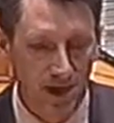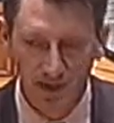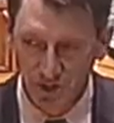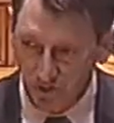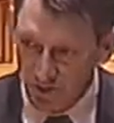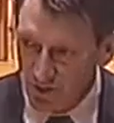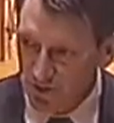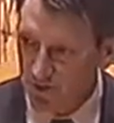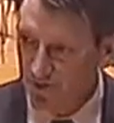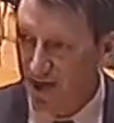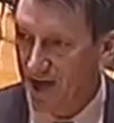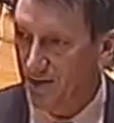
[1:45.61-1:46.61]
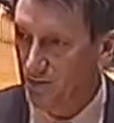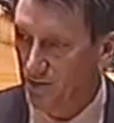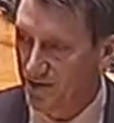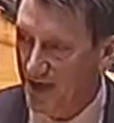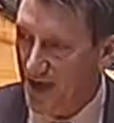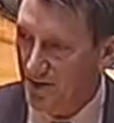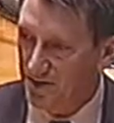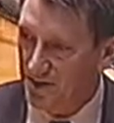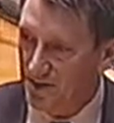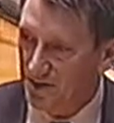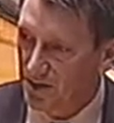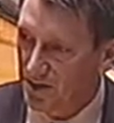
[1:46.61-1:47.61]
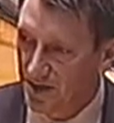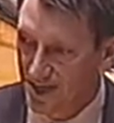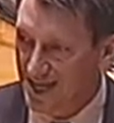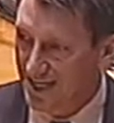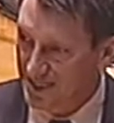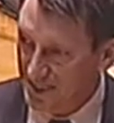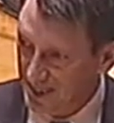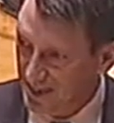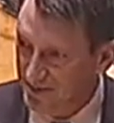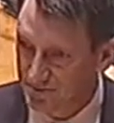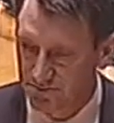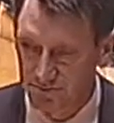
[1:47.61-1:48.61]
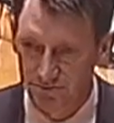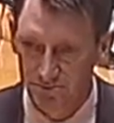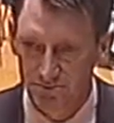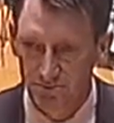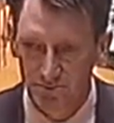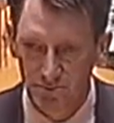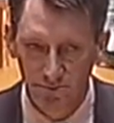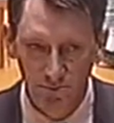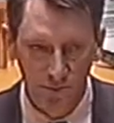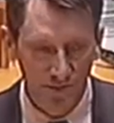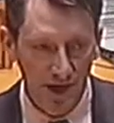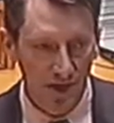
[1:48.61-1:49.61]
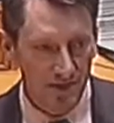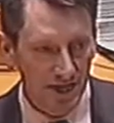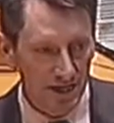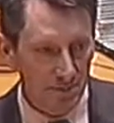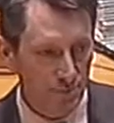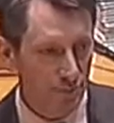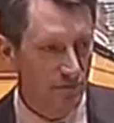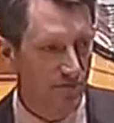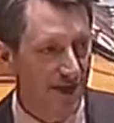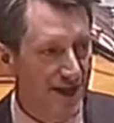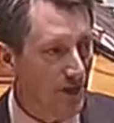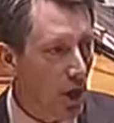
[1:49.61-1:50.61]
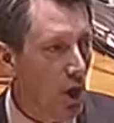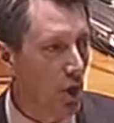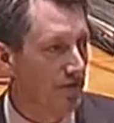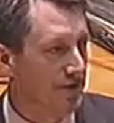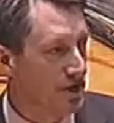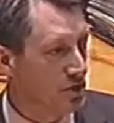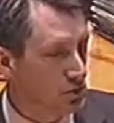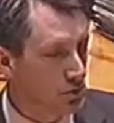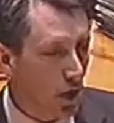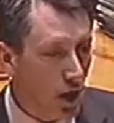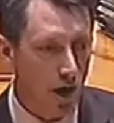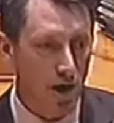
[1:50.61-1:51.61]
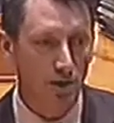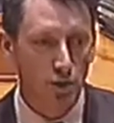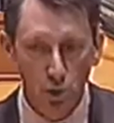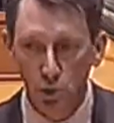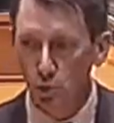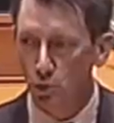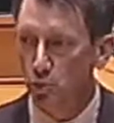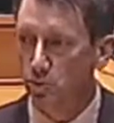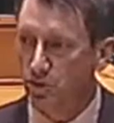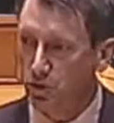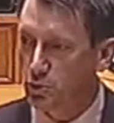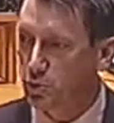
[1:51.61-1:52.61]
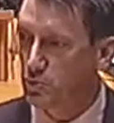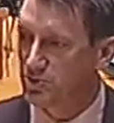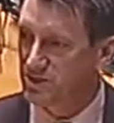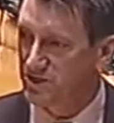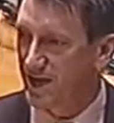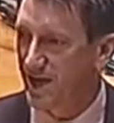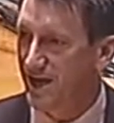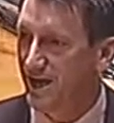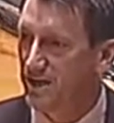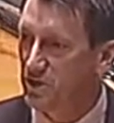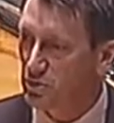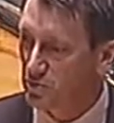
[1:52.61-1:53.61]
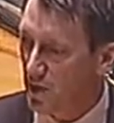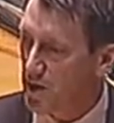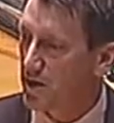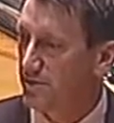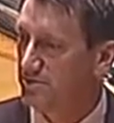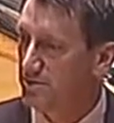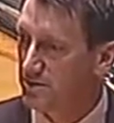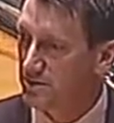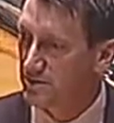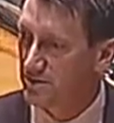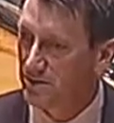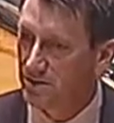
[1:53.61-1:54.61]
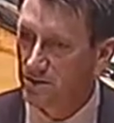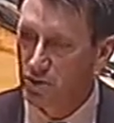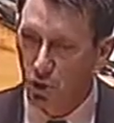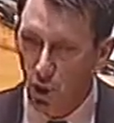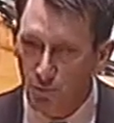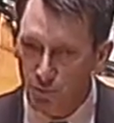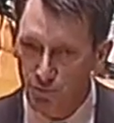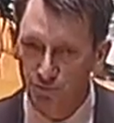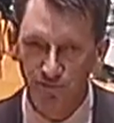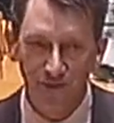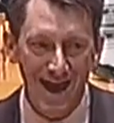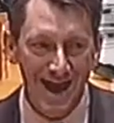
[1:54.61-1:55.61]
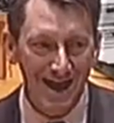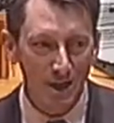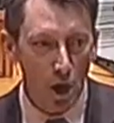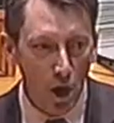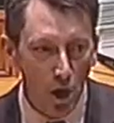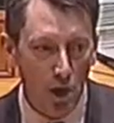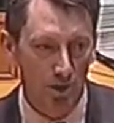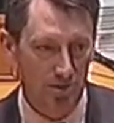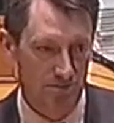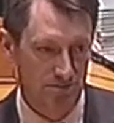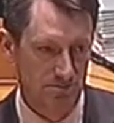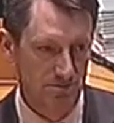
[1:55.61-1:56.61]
And you can do that without an ID, without any proof at all that you are who you say you are. No proof at all.